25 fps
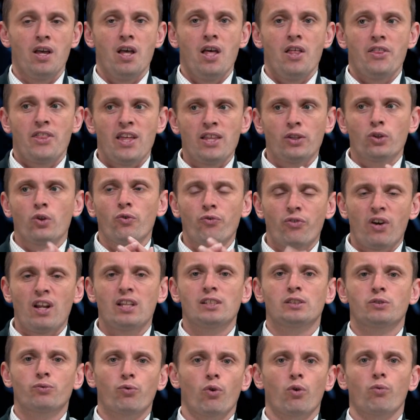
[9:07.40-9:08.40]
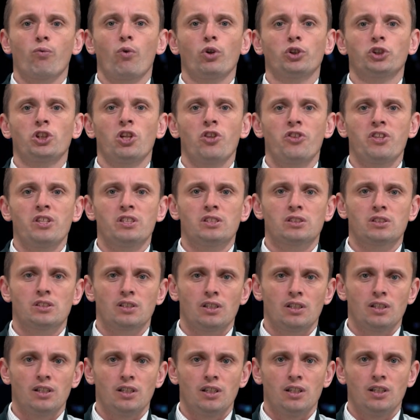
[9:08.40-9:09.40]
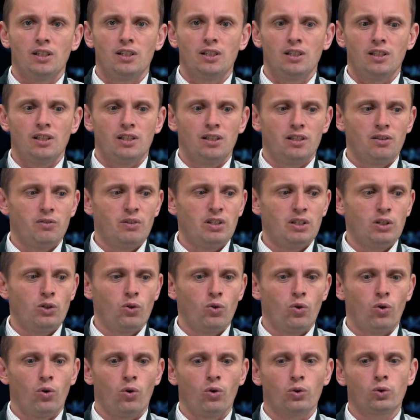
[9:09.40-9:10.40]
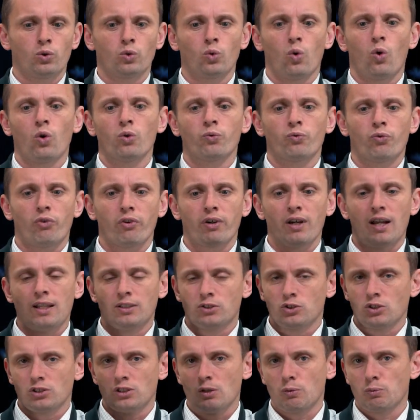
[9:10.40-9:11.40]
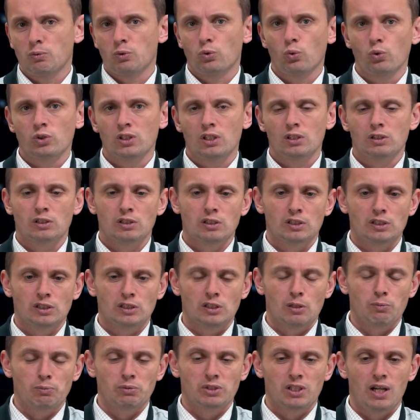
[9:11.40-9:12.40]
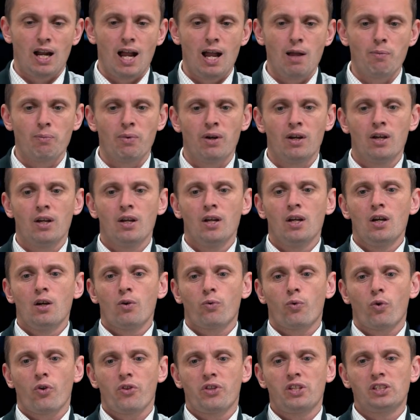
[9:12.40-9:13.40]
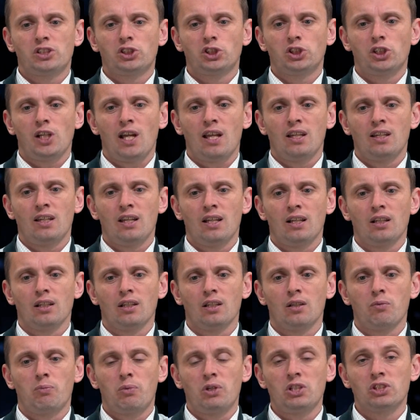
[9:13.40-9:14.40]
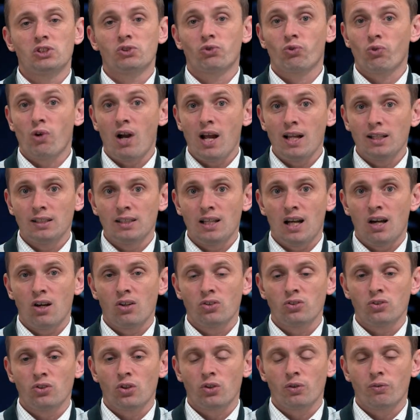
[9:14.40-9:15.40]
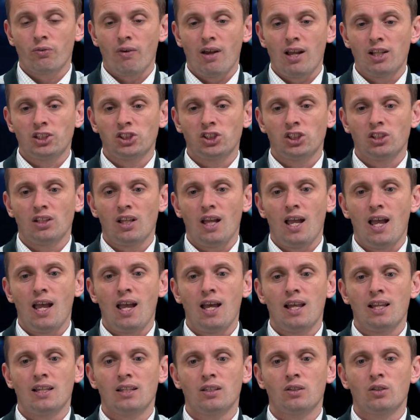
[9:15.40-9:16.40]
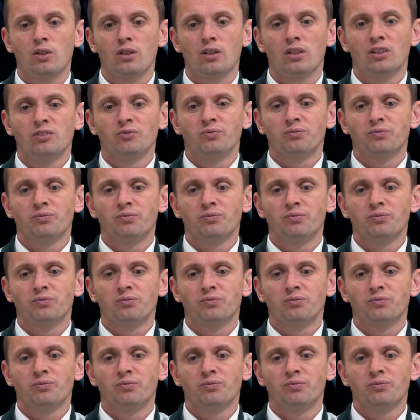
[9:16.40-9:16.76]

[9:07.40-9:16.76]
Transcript: Thank you, friends, for watching this video. Don't forget to subscribe for this channel. Please write down your question, and